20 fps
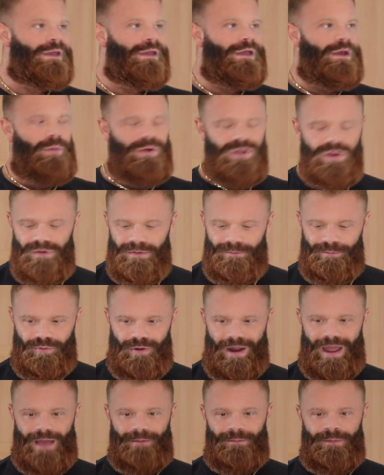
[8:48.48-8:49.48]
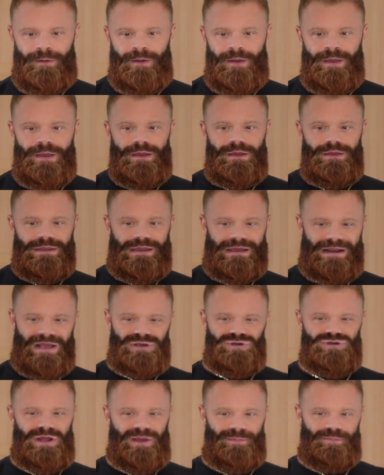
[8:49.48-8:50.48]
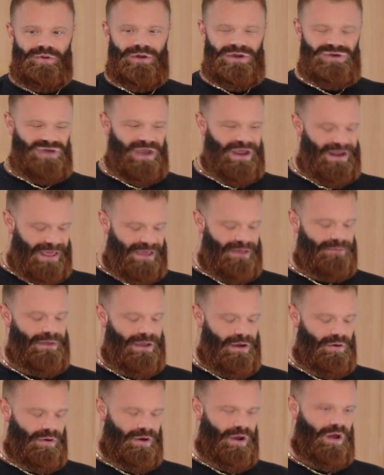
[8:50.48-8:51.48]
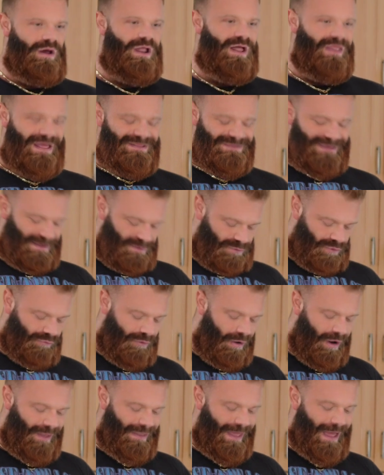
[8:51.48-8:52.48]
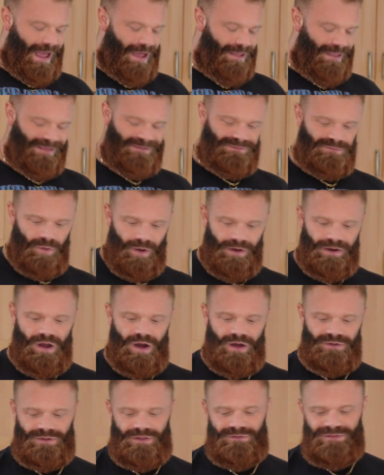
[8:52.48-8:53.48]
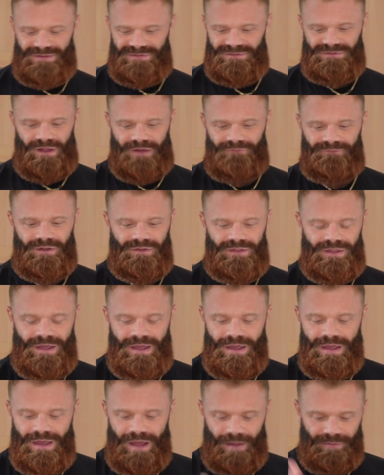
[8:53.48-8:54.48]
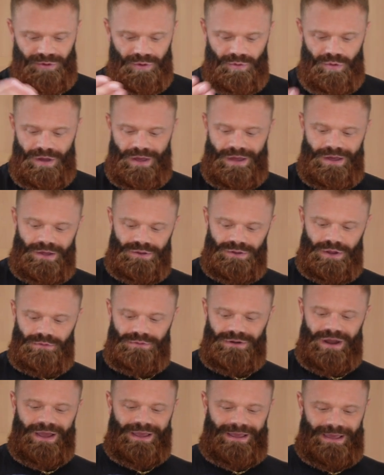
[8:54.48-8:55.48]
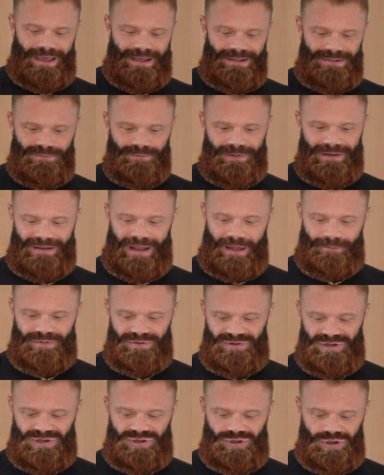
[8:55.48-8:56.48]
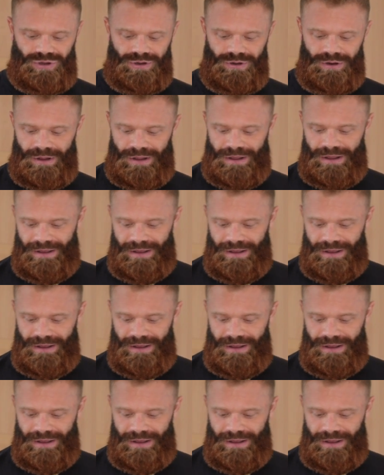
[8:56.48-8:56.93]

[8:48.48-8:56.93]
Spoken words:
When you're in prep, you can actually appreciate and eat a meal and go, oh, that tastes all right, that's quite nice. Like this stuff, like this. I'm so lucky to be in that position.